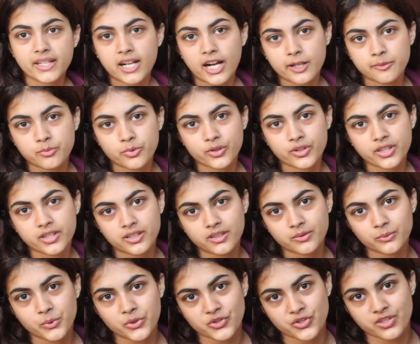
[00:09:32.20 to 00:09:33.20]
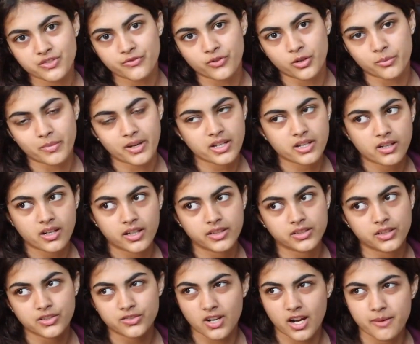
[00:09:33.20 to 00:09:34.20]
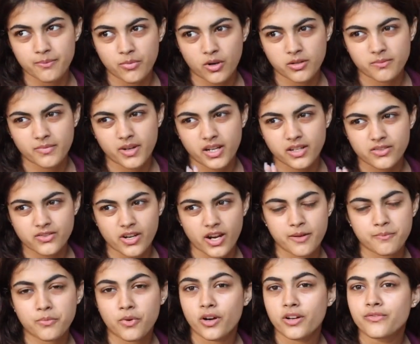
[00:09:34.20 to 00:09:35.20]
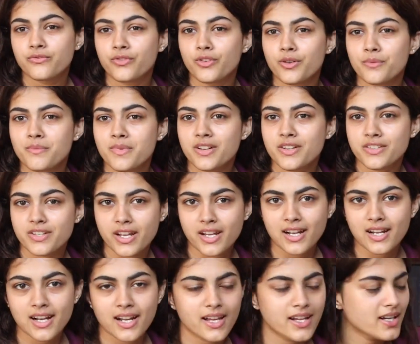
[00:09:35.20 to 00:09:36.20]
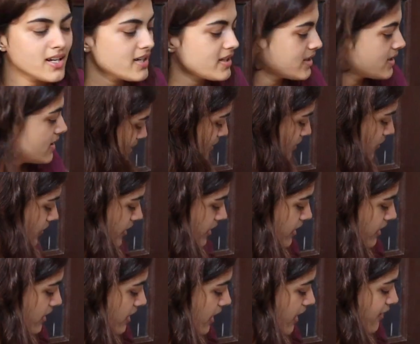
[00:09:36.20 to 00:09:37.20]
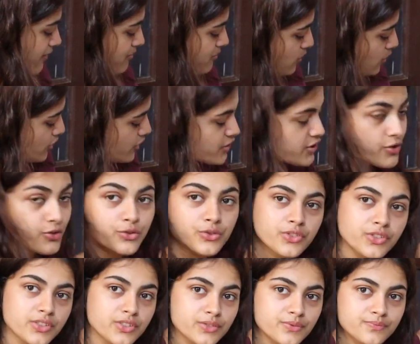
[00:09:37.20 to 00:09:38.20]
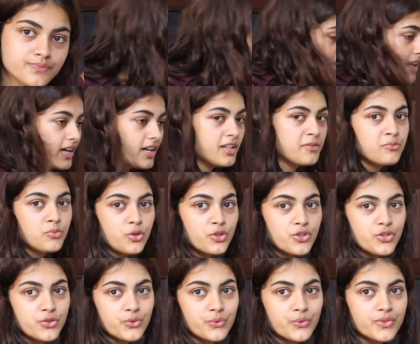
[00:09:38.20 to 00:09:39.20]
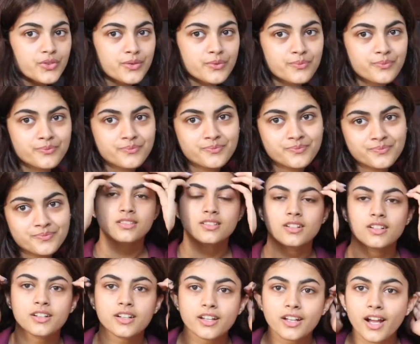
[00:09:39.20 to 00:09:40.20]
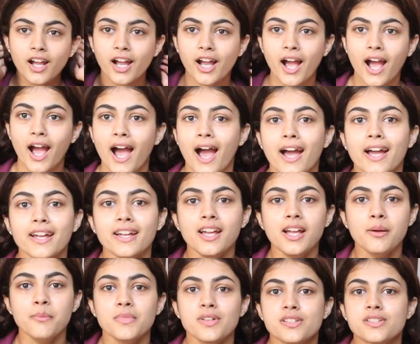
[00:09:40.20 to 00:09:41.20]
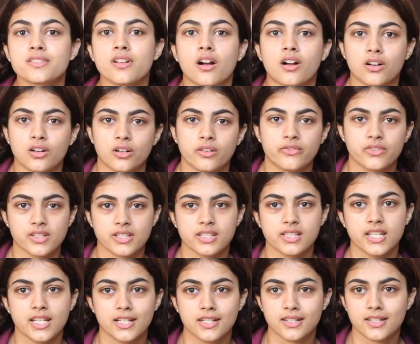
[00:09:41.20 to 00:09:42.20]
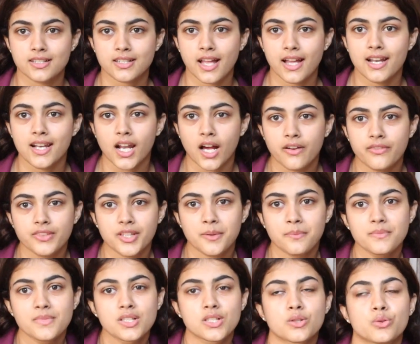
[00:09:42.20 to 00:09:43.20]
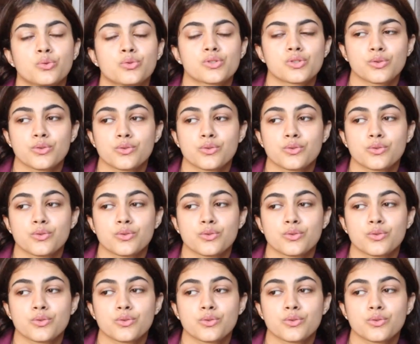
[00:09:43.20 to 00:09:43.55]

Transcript: cardboard here, which is for my other tripod, my tripod for my ring light. Over here I have more shoes and more shoes. Okay, I am a sucker for sneakers. I love them so